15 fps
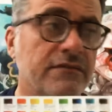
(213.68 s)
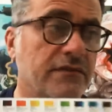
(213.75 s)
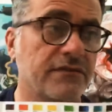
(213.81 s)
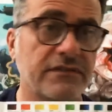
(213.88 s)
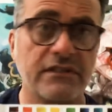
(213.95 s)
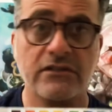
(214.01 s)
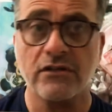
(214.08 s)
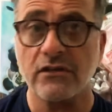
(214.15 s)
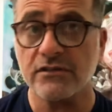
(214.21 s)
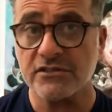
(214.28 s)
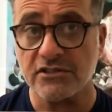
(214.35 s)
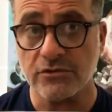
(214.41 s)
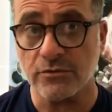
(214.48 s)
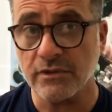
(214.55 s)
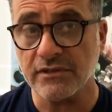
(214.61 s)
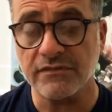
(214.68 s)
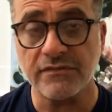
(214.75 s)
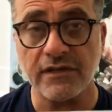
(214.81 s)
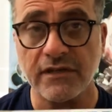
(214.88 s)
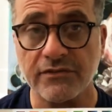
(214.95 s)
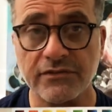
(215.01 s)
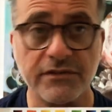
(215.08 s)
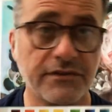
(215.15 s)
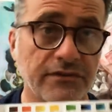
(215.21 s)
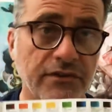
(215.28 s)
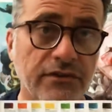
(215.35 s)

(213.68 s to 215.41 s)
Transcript: $15 to 25 to even